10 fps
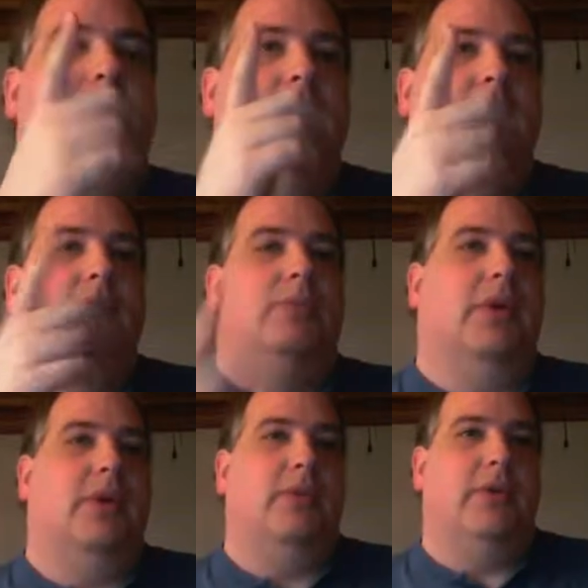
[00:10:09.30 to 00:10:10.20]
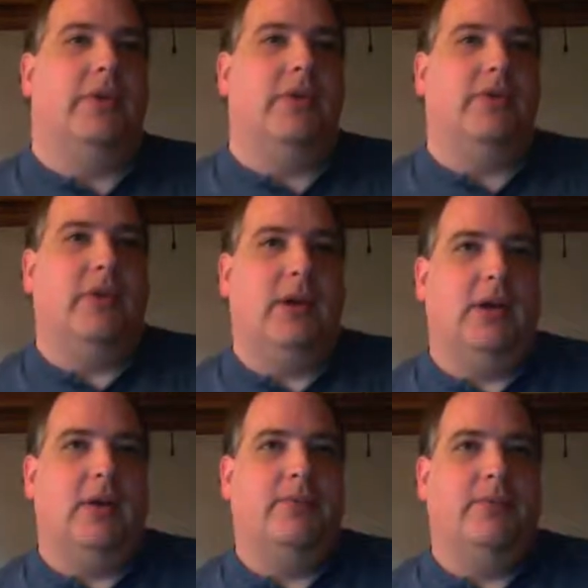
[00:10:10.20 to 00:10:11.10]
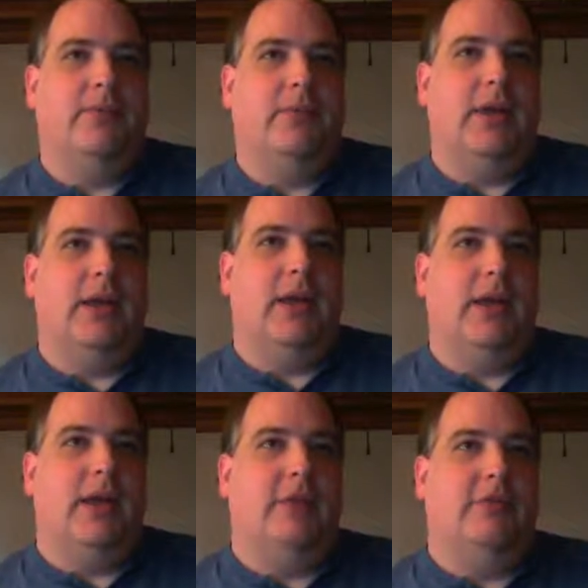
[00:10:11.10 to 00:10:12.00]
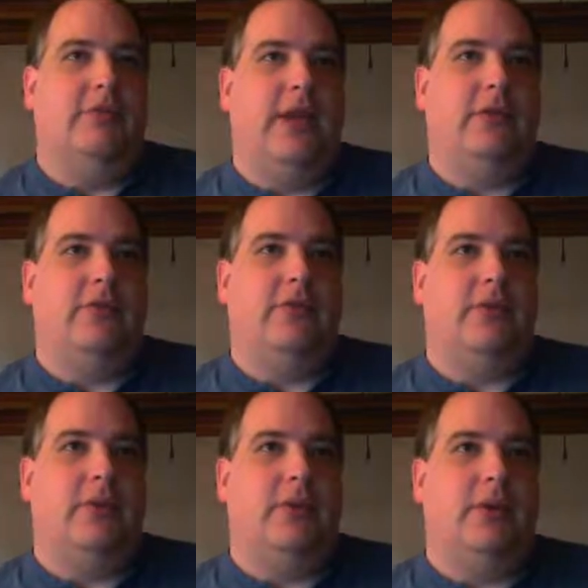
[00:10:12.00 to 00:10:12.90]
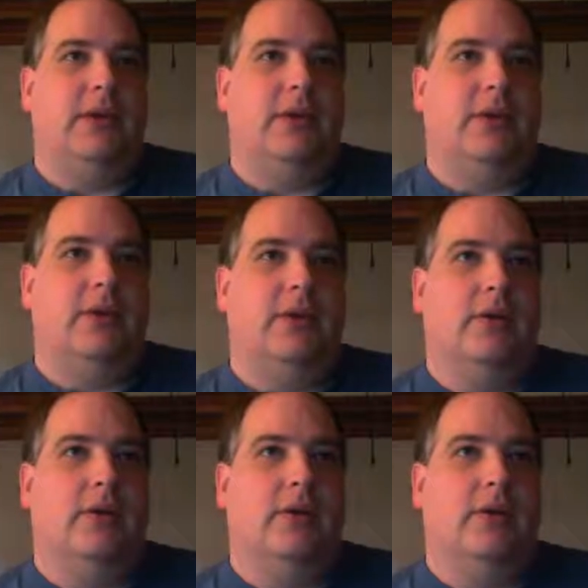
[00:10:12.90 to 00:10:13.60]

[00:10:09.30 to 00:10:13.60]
because what this advanced to here,